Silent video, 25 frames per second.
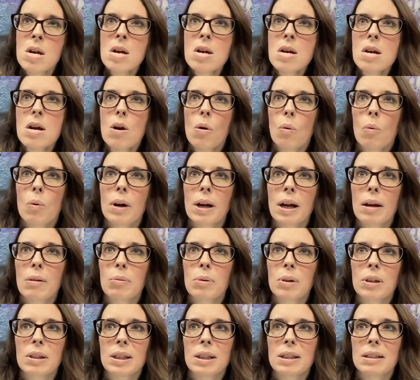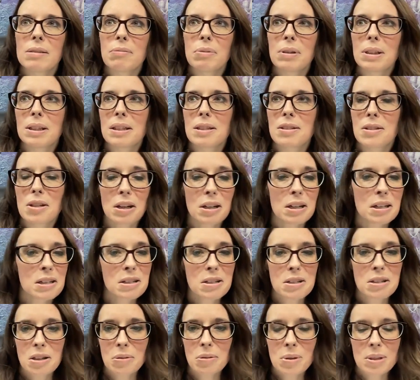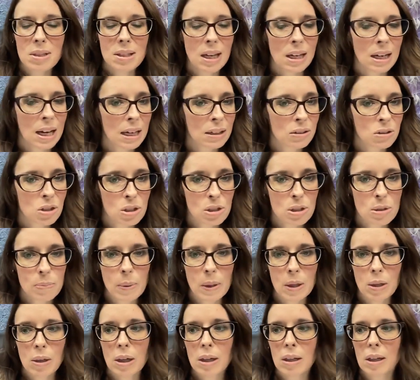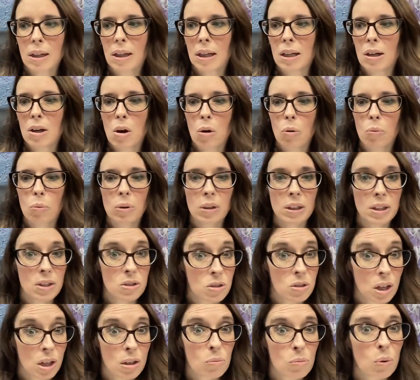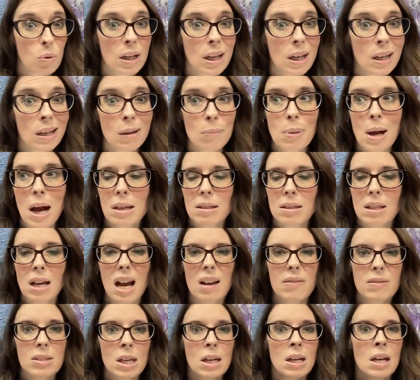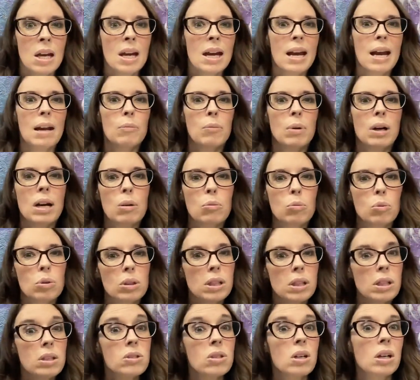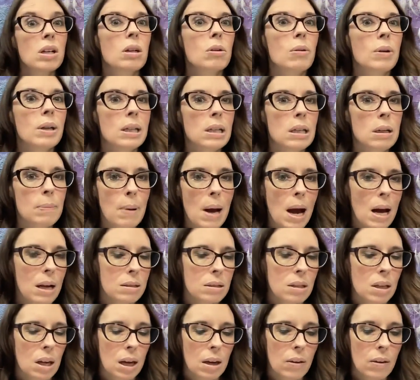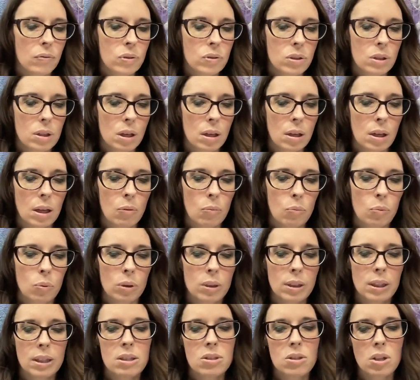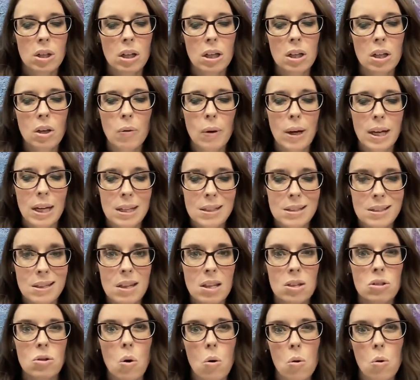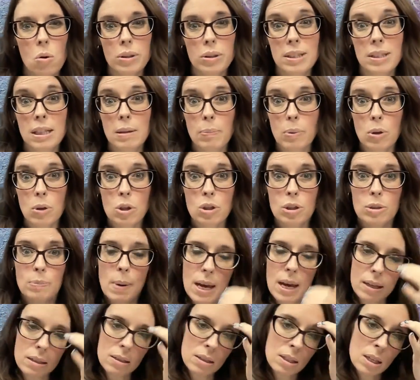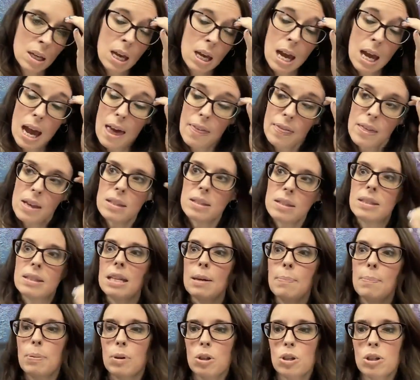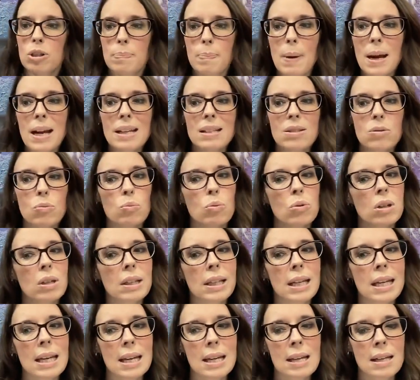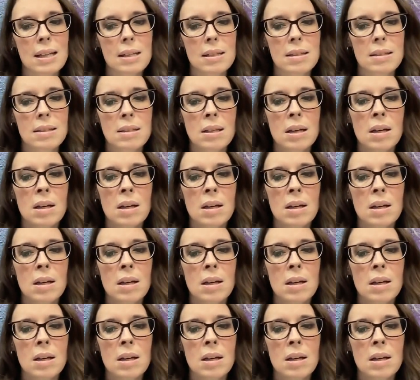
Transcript: what I really, really started to do is connect to spirit, really started working in past lives. And when I really started going into past lives, it really started going into this whole deeper space. And this deeper space really is,